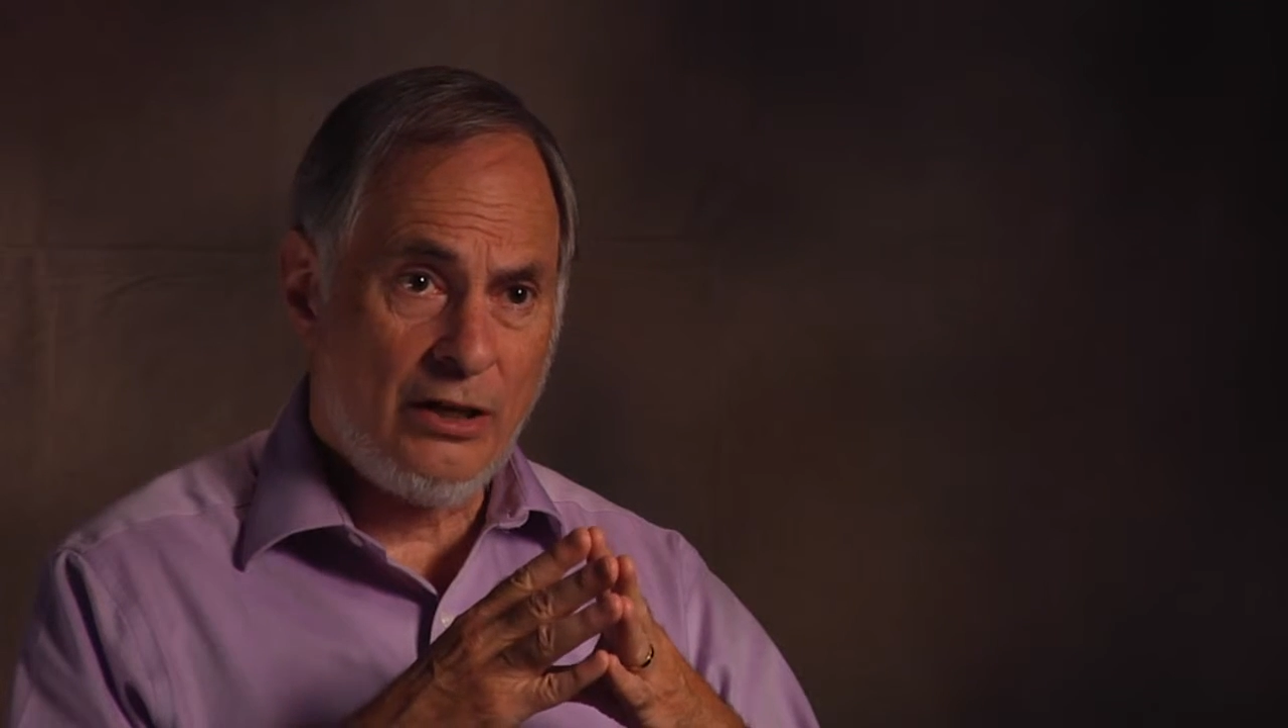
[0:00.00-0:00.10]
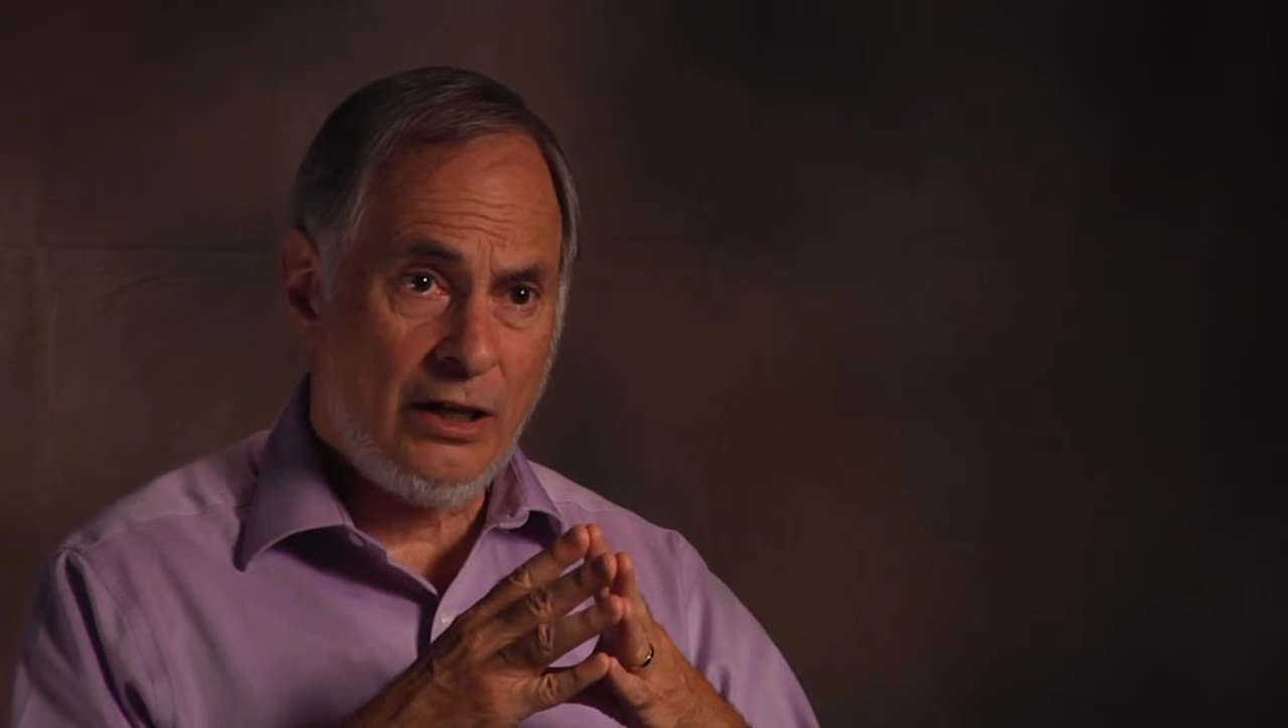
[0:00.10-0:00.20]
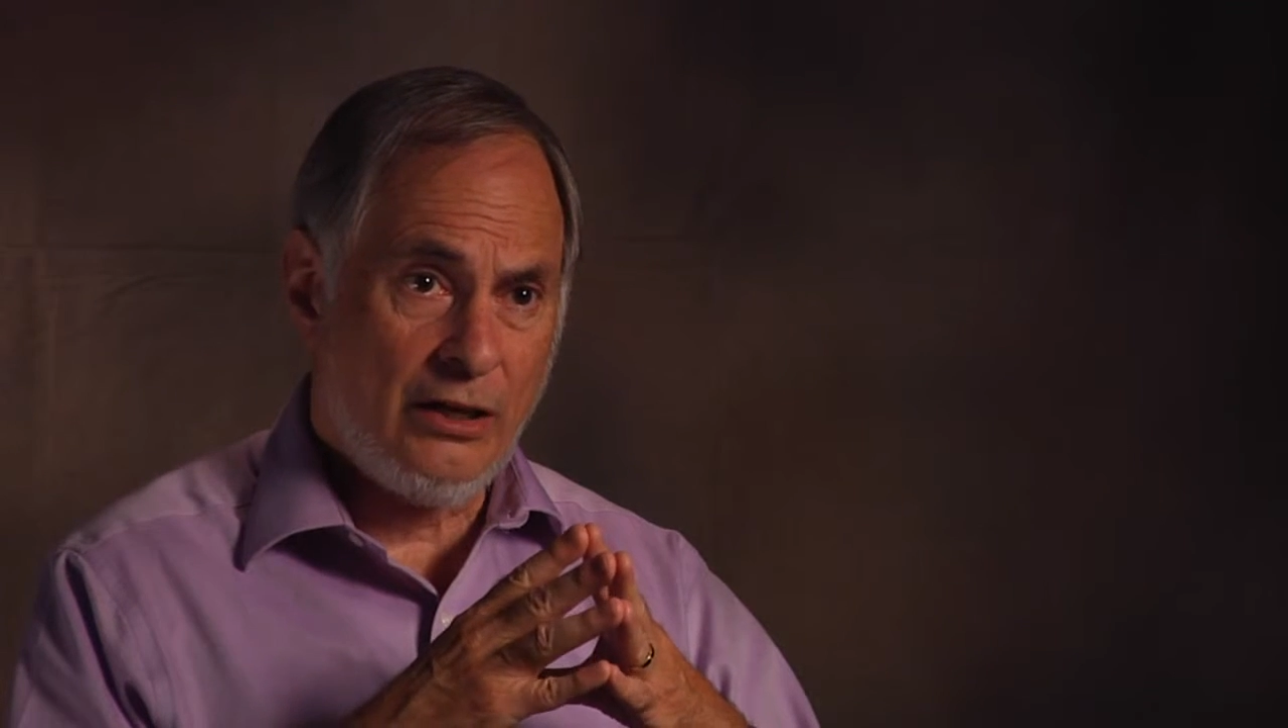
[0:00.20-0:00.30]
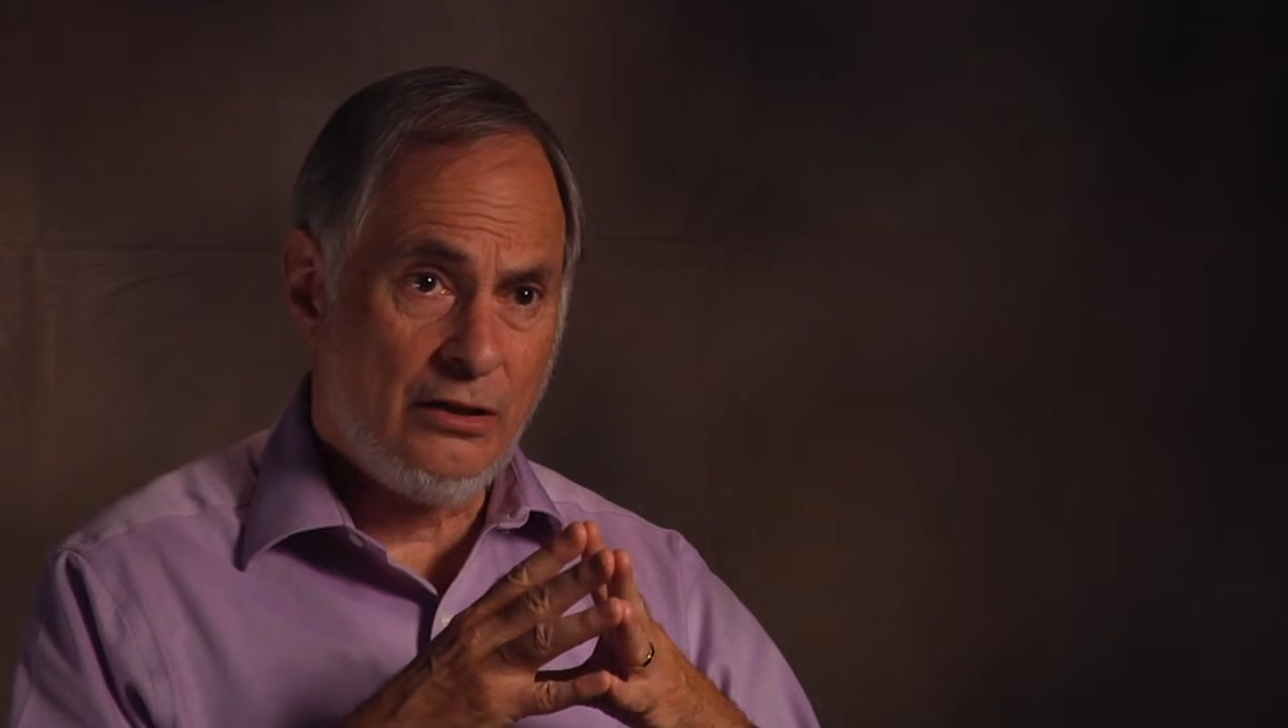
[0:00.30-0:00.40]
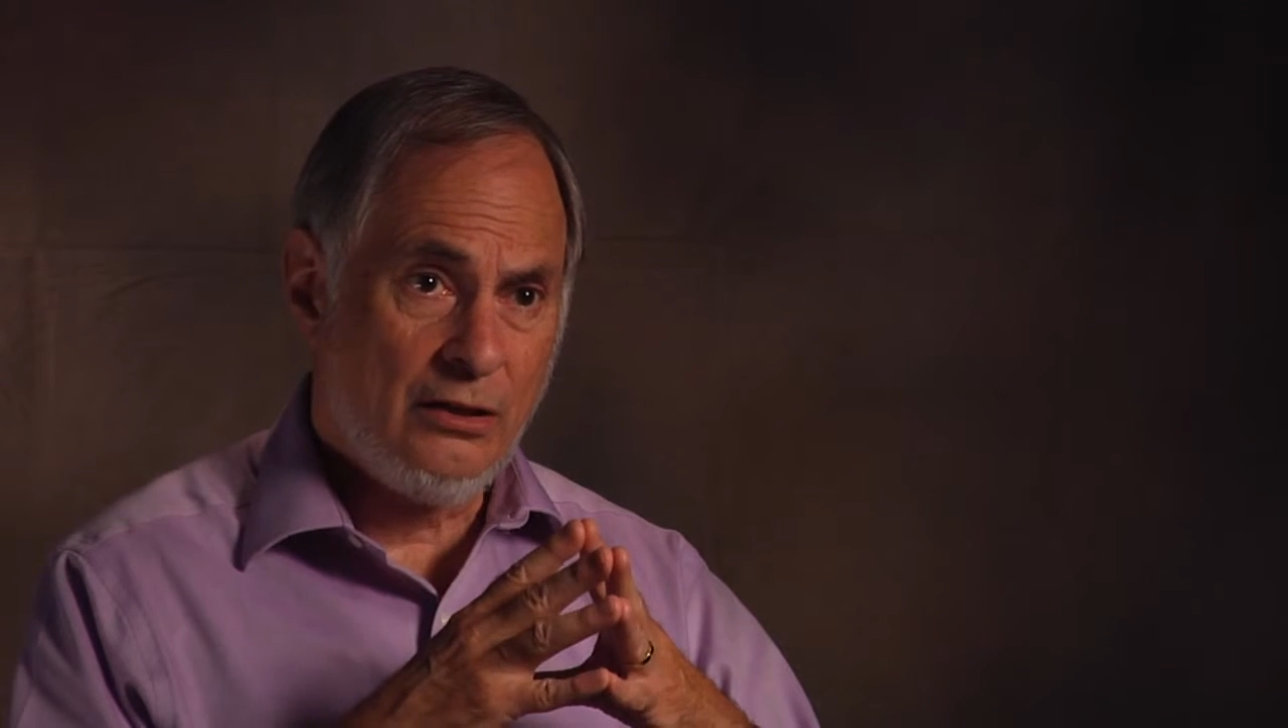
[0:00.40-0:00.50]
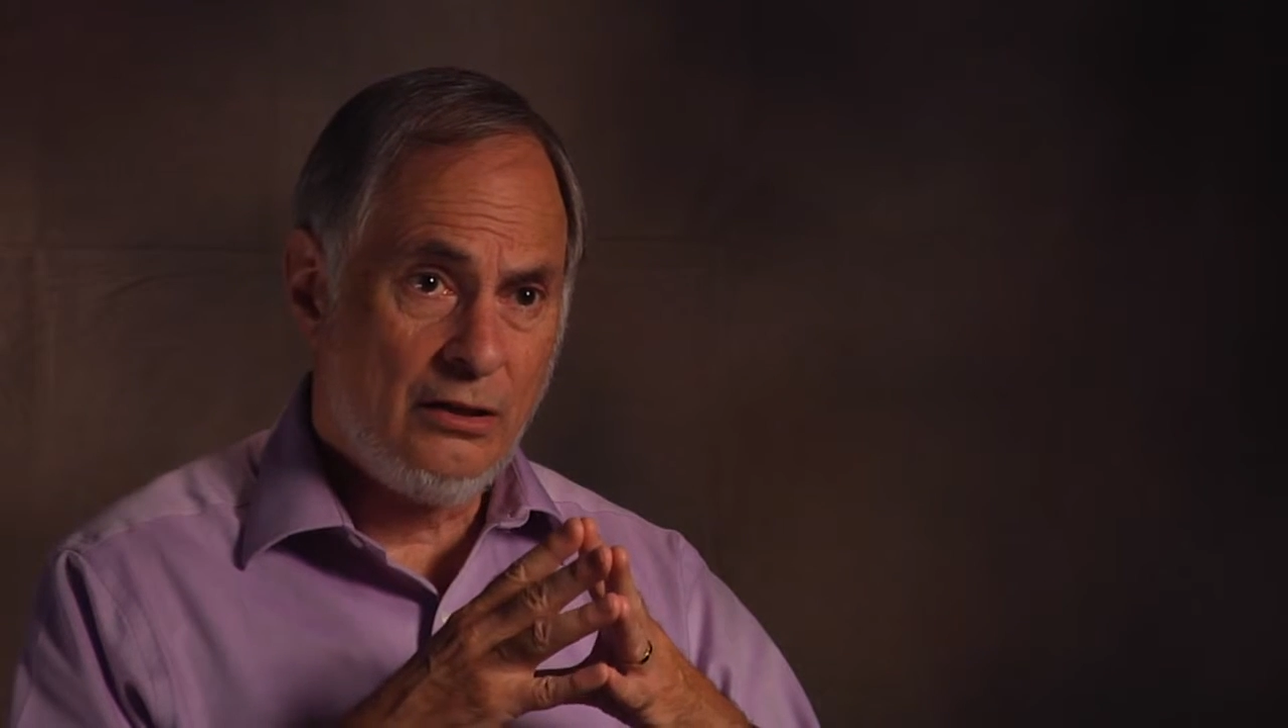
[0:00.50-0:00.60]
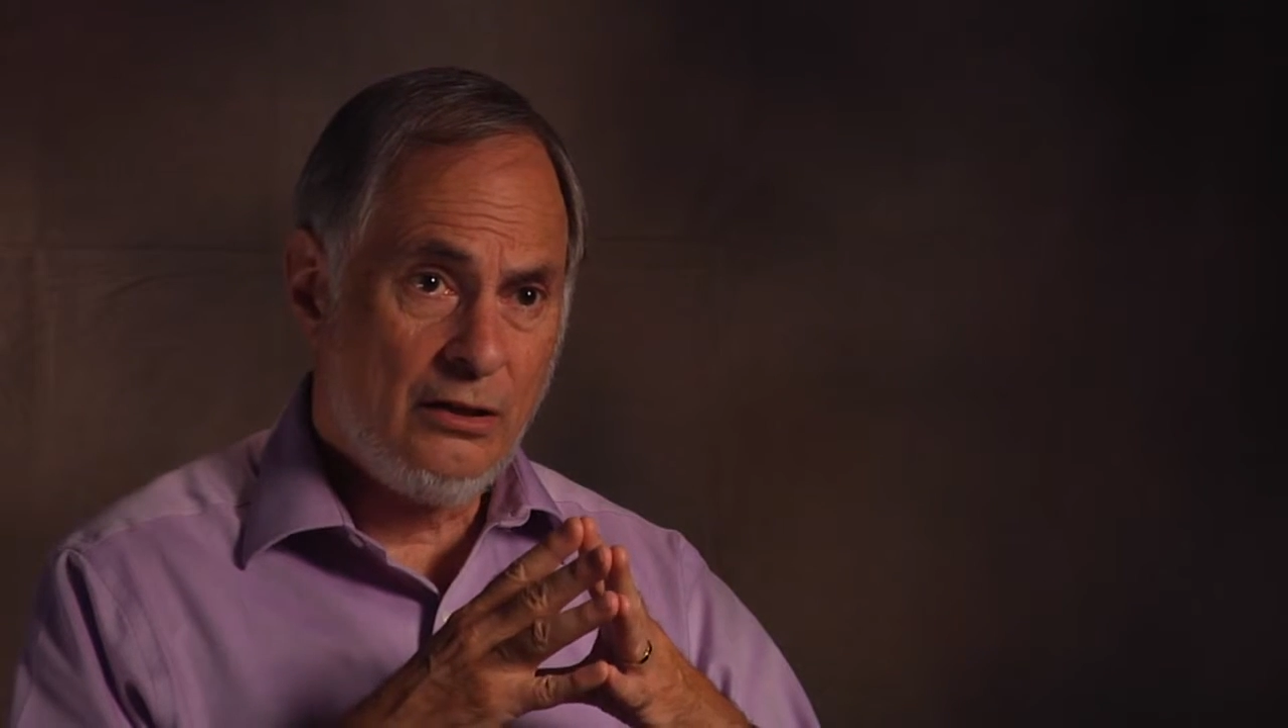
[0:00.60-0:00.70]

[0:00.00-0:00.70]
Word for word: on